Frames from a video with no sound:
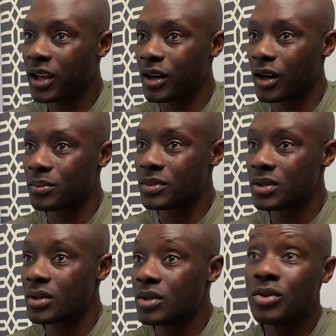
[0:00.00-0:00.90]

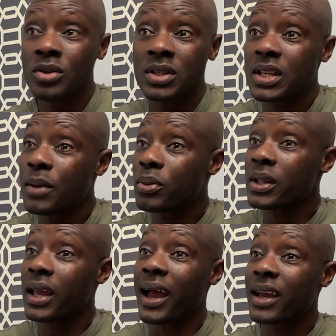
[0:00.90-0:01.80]
comes, you
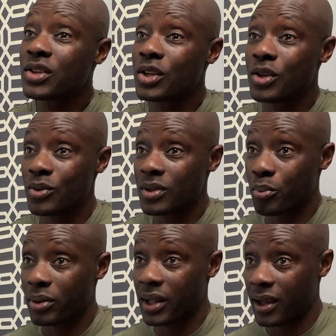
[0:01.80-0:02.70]
simply execute the
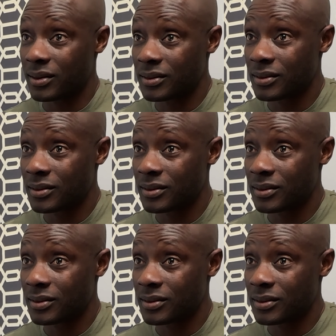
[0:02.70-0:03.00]
plan,